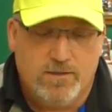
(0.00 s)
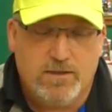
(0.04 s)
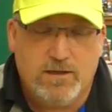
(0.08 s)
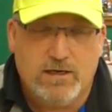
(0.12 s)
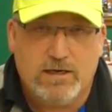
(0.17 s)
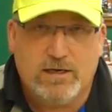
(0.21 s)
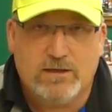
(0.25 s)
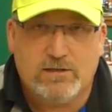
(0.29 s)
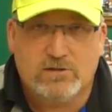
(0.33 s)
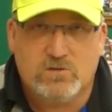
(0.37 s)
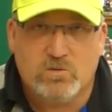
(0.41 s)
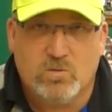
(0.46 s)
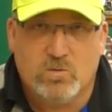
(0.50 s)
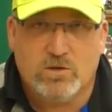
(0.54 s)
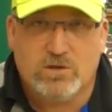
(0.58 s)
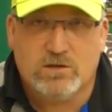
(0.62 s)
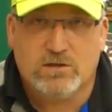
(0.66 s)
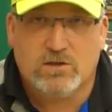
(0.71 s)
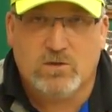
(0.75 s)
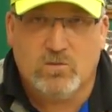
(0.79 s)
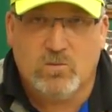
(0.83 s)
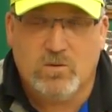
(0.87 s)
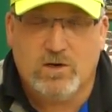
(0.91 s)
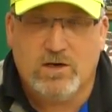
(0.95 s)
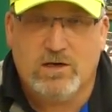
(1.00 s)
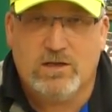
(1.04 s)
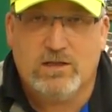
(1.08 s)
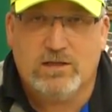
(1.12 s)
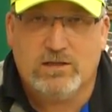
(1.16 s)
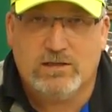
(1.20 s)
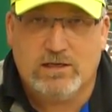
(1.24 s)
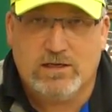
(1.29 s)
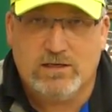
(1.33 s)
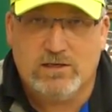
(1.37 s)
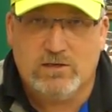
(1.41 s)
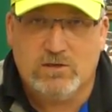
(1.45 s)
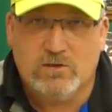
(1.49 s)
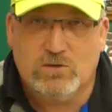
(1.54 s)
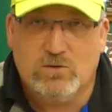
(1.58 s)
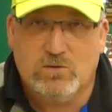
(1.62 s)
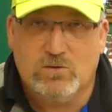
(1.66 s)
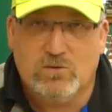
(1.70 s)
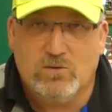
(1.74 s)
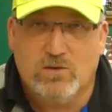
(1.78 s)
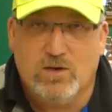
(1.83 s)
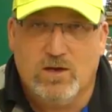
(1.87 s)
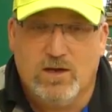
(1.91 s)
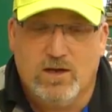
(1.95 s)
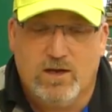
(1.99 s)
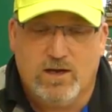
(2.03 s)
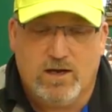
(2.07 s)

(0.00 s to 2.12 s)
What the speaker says: things work the way that they do